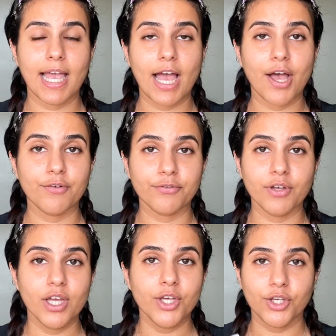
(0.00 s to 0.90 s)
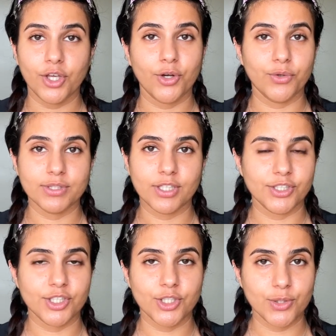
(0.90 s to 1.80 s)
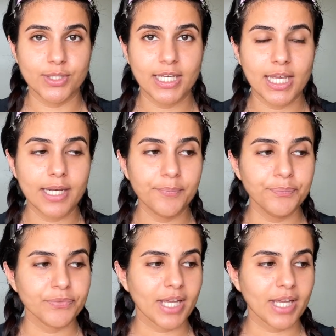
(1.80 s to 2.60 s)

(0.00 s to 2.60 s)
have, you know, started using it.